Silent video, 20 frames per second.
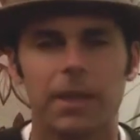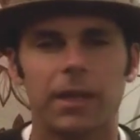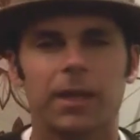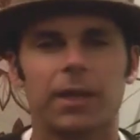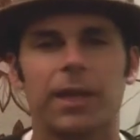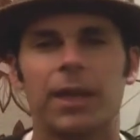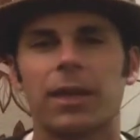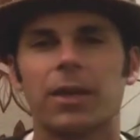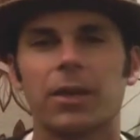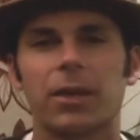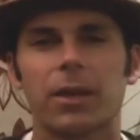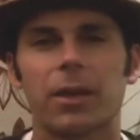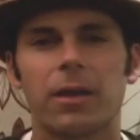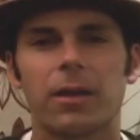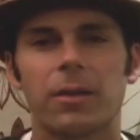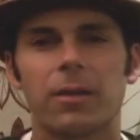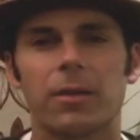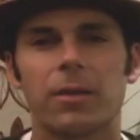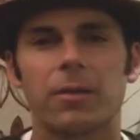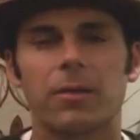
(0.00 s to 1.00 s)
can
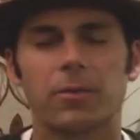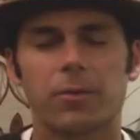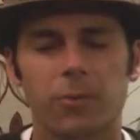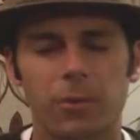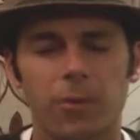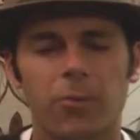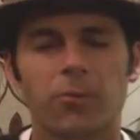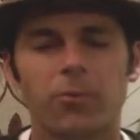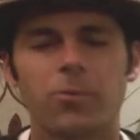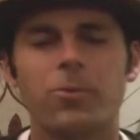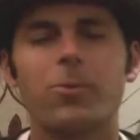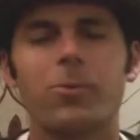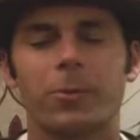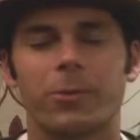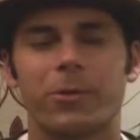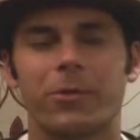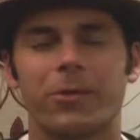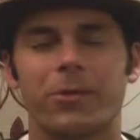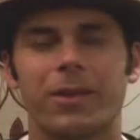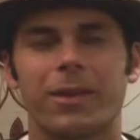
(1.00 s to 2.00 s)
grow
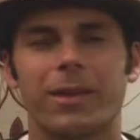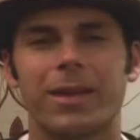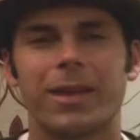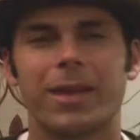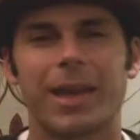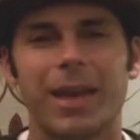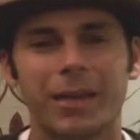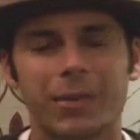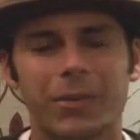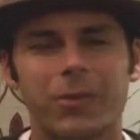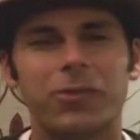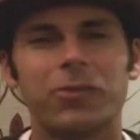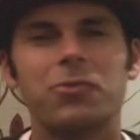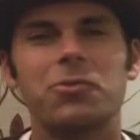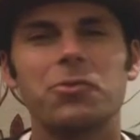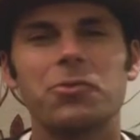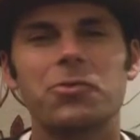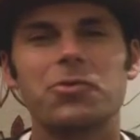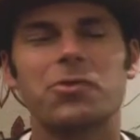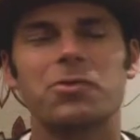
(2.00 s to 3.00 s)
roots and
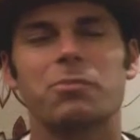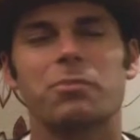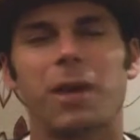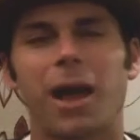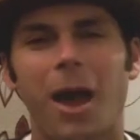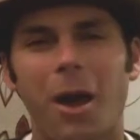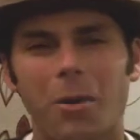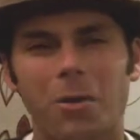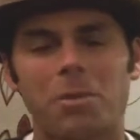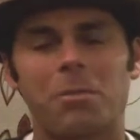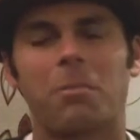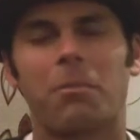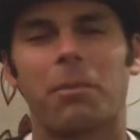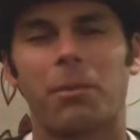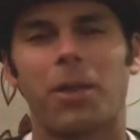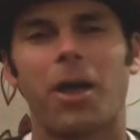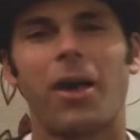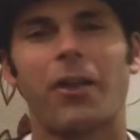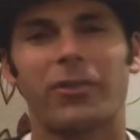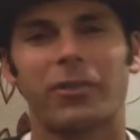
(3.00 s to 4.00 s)
soon sprout and
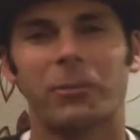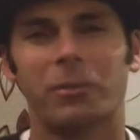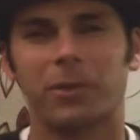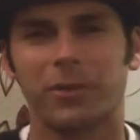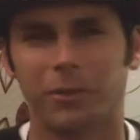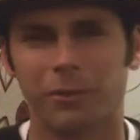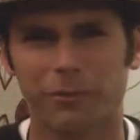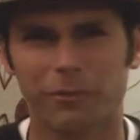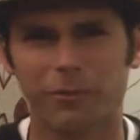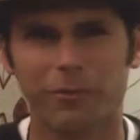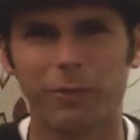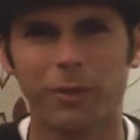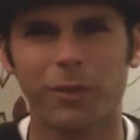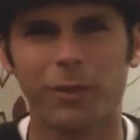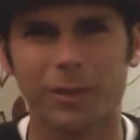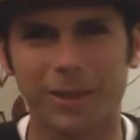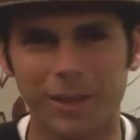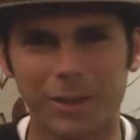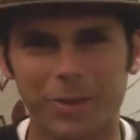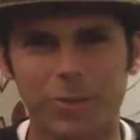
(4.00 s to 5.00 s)
blossom into
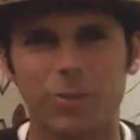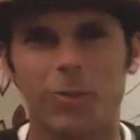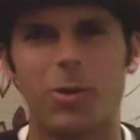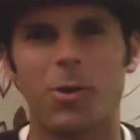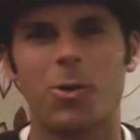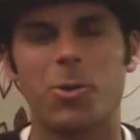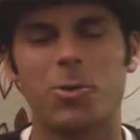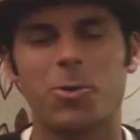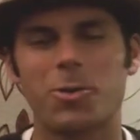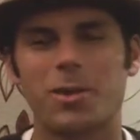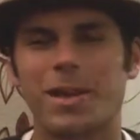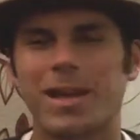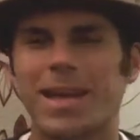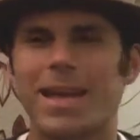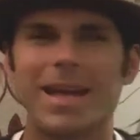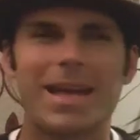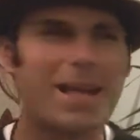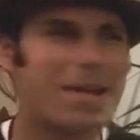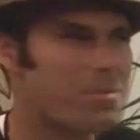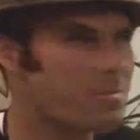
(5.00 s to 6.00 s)
fully grown
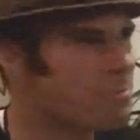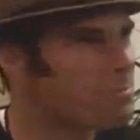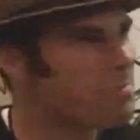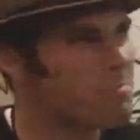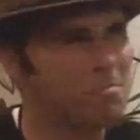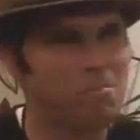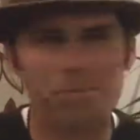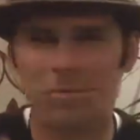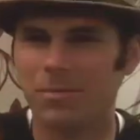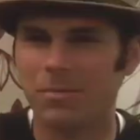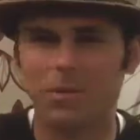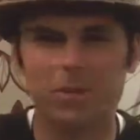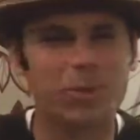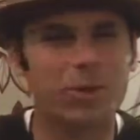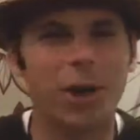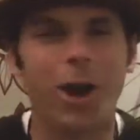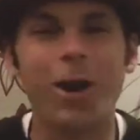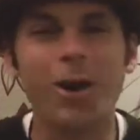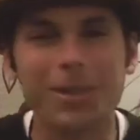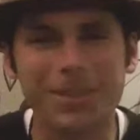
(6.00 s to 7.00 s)

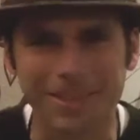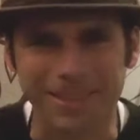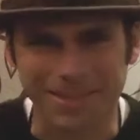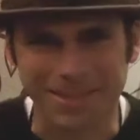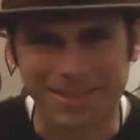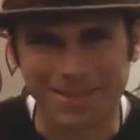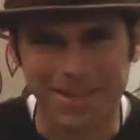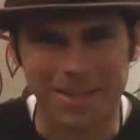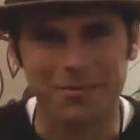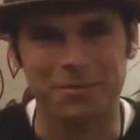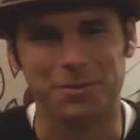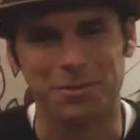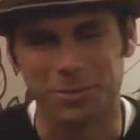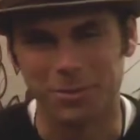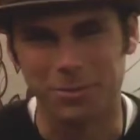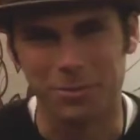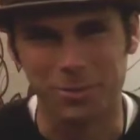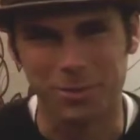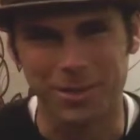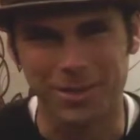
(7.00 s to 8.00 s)
gardens of
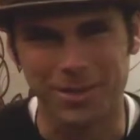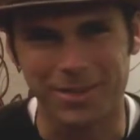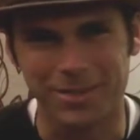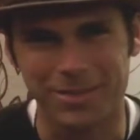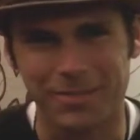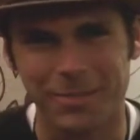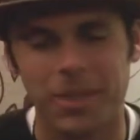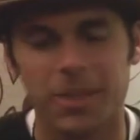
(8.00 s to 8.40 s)
stories.